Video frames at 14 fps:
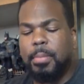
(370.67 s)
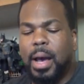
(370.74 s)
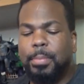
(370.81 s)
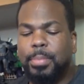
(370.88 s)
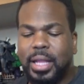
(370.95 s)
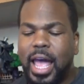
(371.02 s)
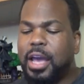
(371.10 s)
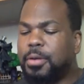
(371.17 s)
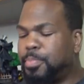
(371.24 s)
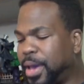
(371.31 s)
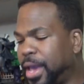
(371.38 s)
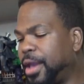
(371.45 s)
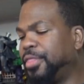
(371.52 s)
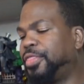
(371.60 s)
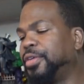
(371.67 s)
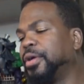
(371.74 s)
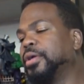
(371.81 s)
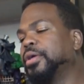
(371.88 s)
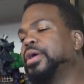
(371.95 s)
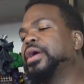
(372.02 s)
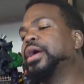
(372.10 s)
my Black
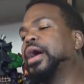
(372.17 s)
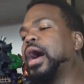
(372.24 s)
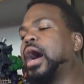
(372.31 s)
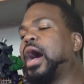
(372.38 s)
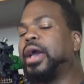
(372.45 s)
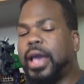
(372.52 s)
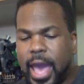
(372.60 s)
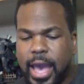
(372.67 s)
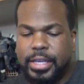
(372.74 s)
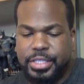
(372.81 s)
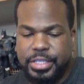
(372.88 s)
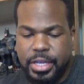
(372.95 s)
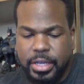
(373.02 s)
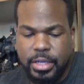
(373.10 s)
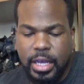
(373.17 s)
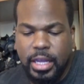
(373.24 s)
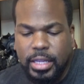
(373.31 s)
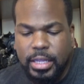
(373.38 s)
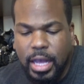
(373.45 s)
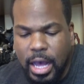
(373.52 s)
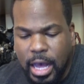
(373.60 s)
Panther accent,
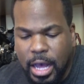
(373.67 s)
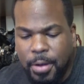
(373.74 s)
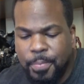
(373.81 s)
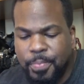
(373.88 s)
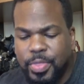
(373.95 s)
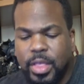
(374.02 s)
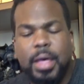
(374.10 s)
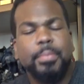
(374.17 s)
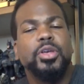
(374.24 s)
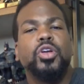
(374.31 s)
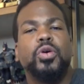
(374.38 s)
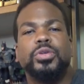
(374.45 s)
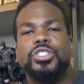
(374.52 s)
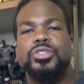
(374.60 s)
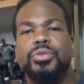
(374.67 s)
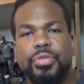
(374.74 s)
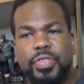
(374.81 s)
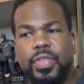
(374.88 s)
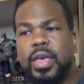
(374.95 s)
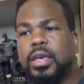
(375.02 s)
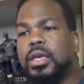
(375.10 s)
and let me know what you
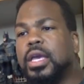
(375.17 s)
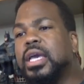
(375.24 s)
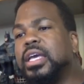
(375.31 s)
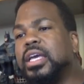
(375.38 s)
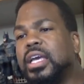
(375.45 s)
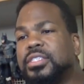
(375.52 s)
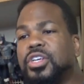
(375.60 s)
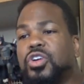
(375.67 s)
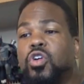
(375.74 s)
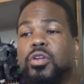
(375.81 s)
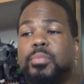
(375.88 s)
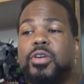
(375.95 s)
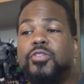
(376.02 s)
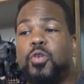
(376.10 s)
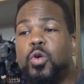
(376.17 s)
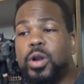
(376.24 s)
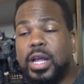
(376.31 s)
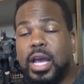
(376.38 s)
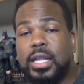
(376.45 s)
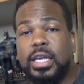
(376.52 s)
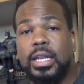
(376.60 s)
think. Is it going to be
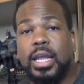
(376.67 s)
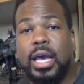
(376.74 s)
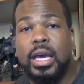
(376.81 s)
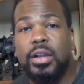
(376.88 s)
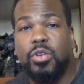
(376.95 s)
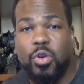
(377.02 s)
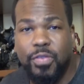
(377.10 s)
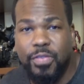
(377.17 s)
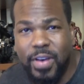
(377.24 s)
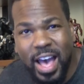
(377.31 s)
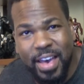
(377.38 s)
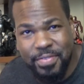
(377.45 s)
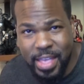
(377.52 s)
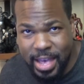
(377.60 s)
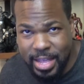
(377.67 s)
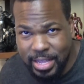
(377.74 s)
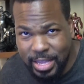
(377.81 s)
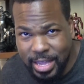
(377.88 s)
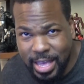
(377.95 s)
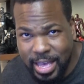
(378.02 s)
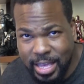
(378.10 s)
$4.99 or
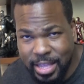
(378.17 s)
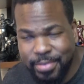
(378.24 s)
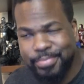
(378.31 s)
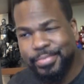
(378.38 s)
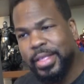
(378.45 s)
$5.99?